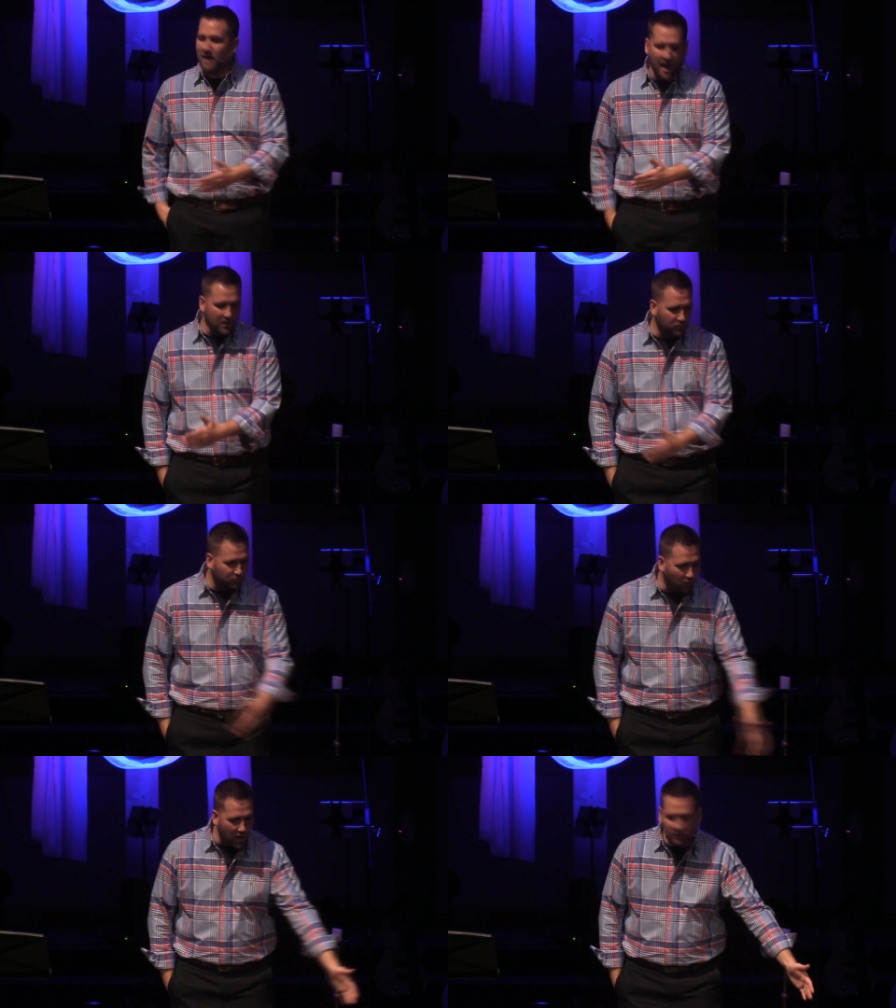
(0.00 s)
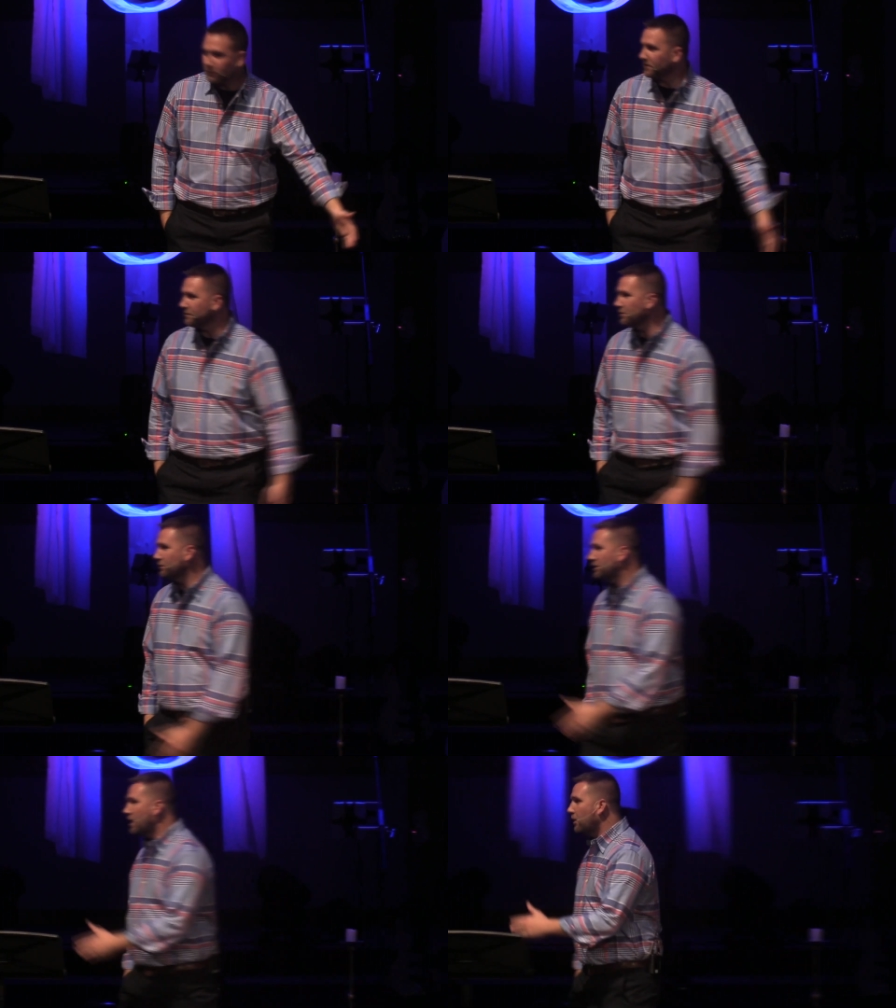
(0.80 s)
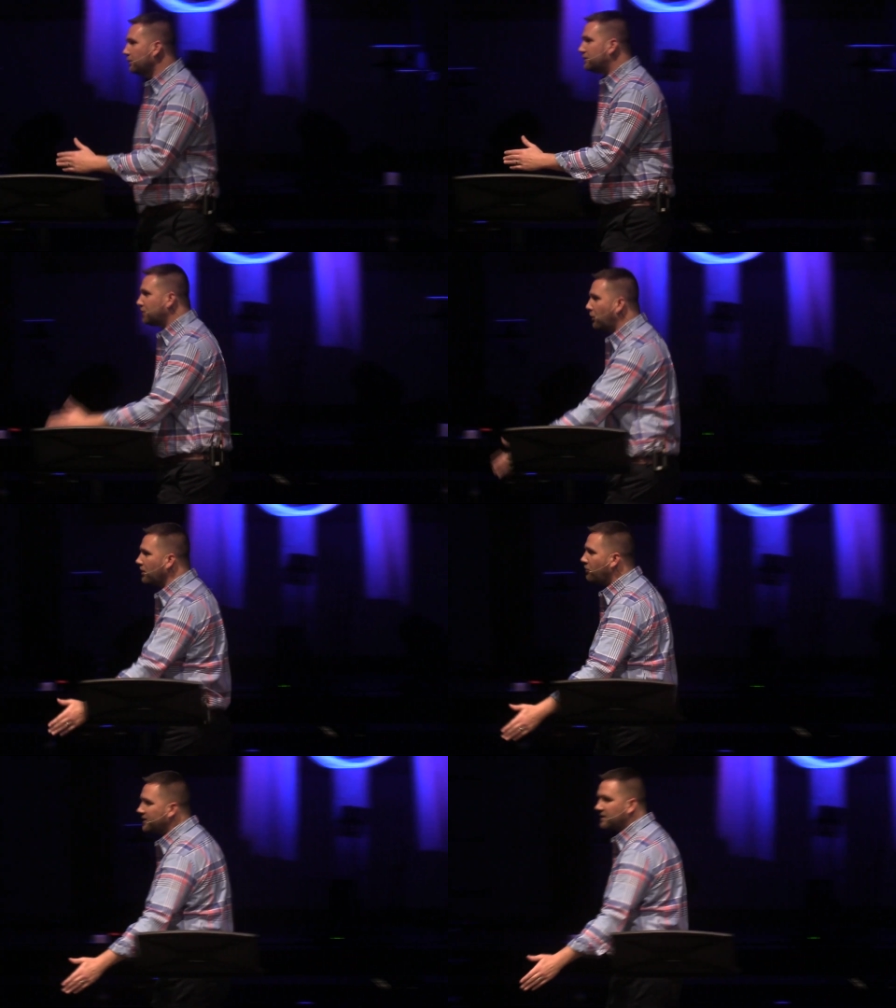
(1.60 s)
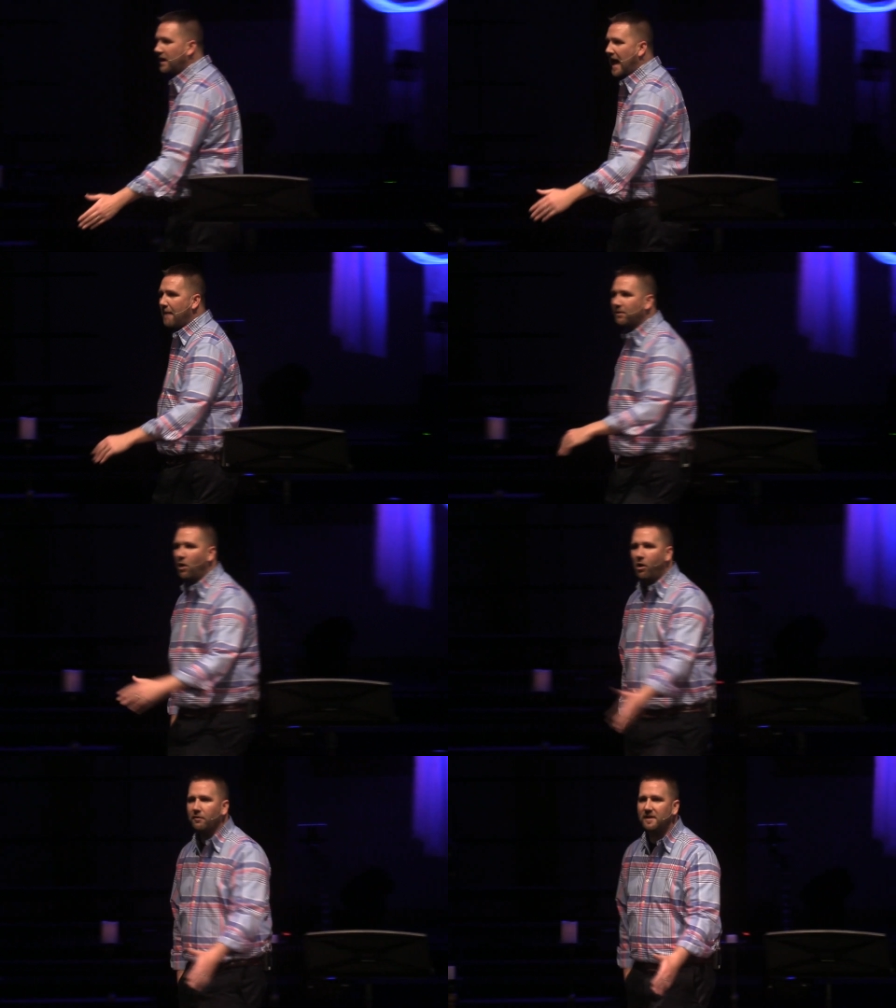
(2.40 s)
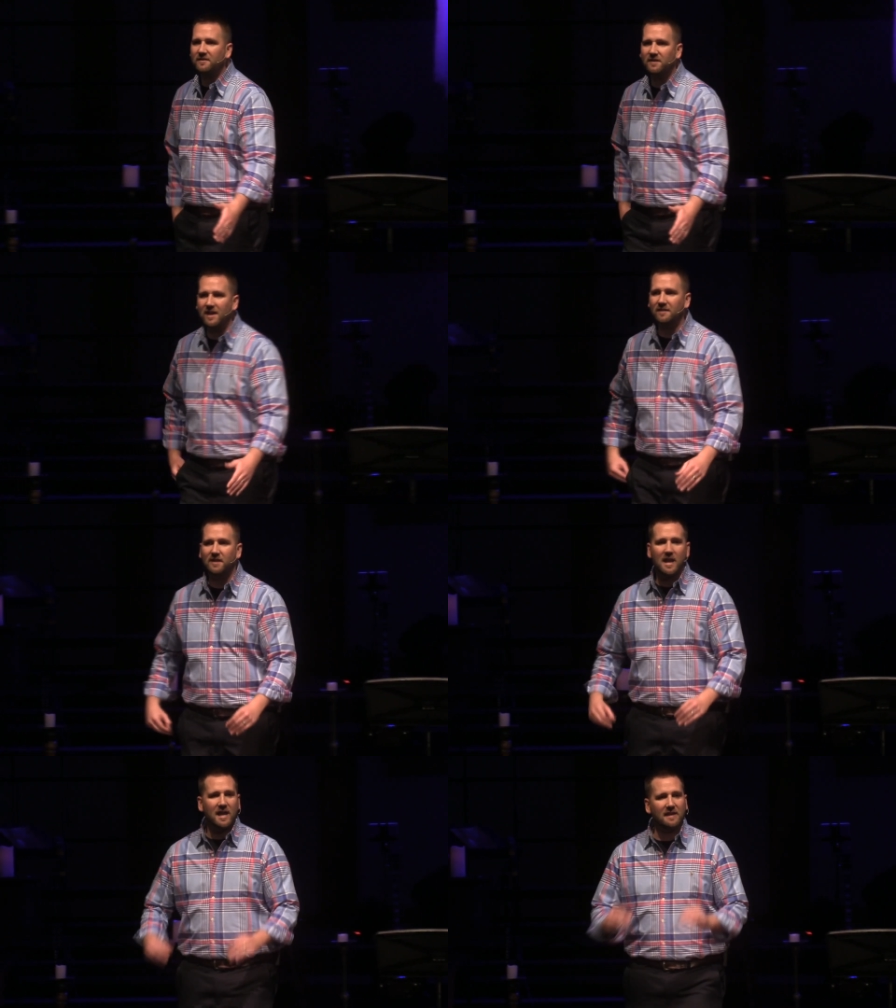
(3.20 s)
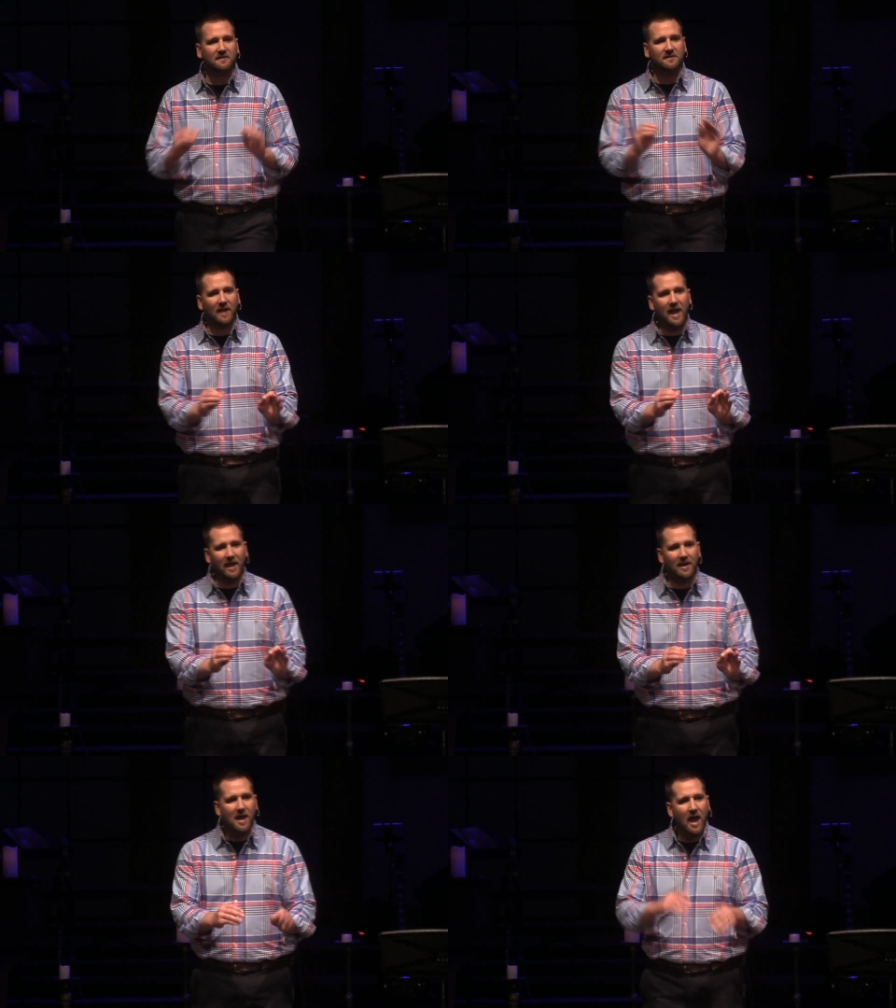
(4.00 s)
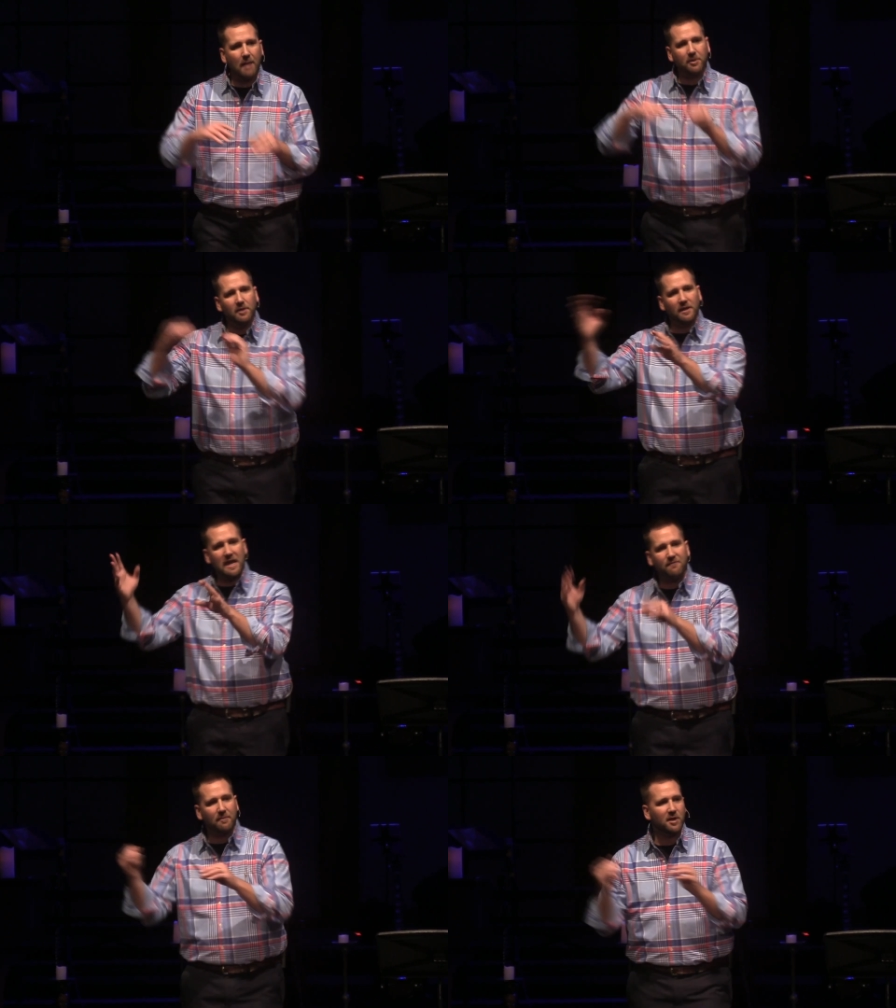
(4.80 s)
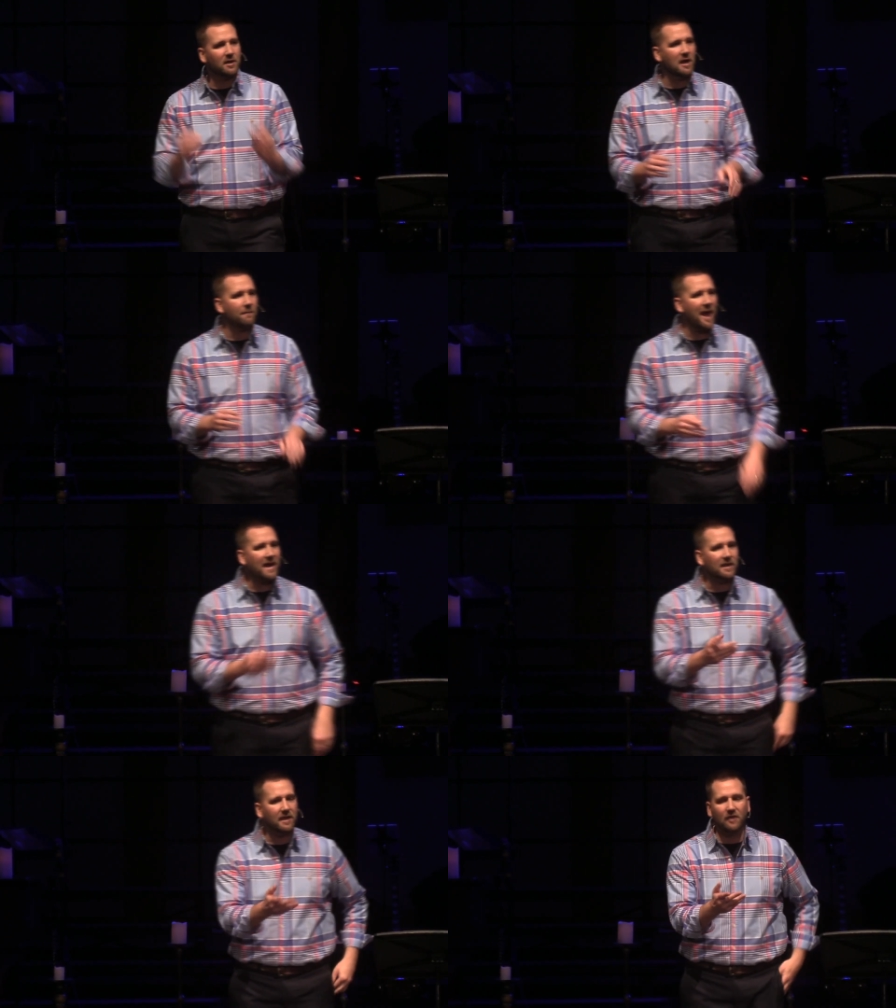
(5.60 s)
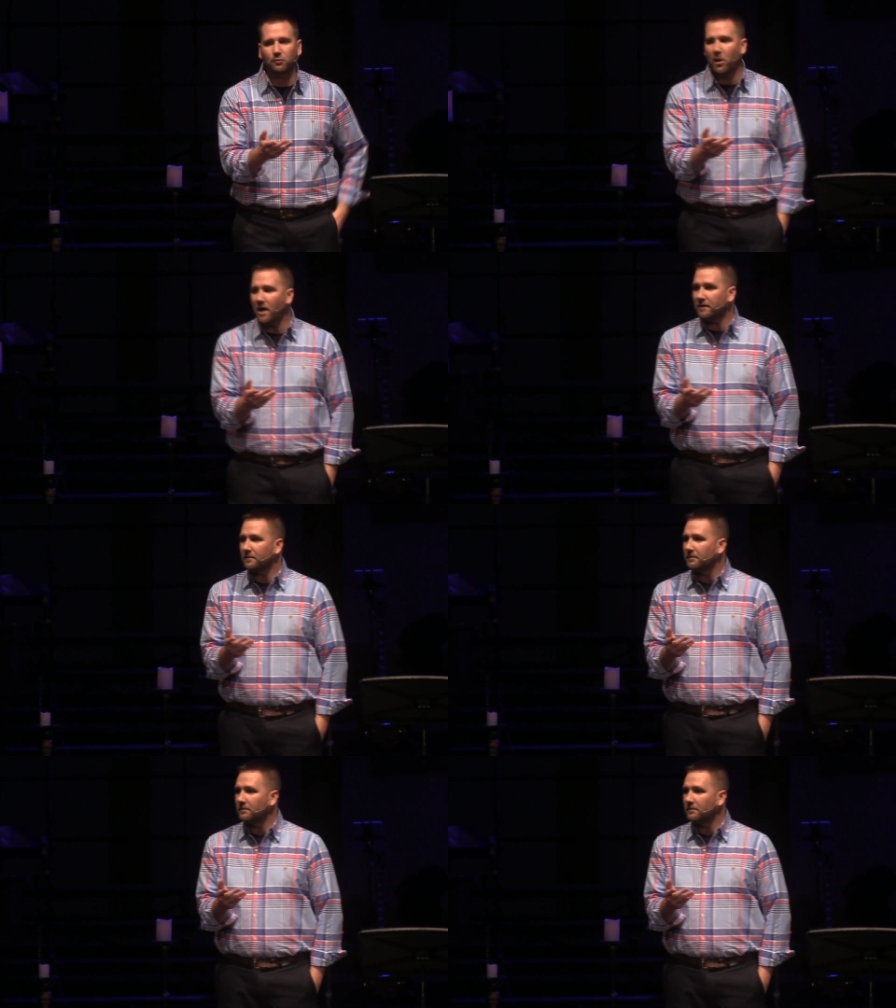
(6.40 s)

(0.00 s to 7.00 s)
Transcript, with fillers: guy who's walked with him, who's, who's told him what's going to happen, all these things. He said, I'm going to leave, I'm going to come back. And guess what?